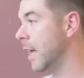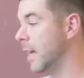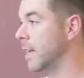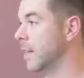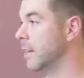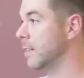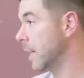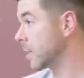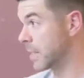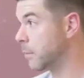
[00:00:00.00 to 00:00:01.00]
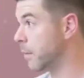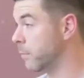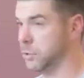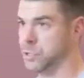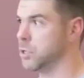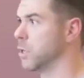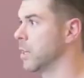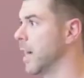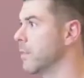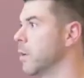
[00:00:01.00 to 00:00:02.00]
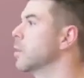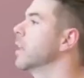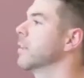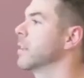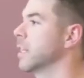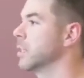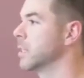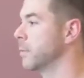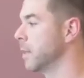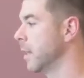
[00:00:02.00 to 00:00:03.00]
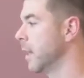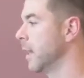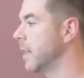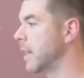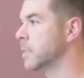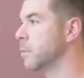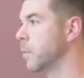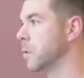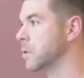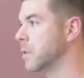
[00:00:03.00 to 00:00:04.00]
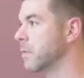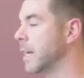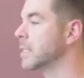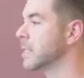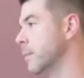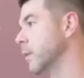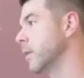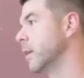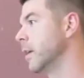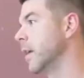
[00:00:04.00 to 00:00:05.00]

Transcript: And they could tell me for sure. I have no doubt that they could tell me that it's a proportion of a sample.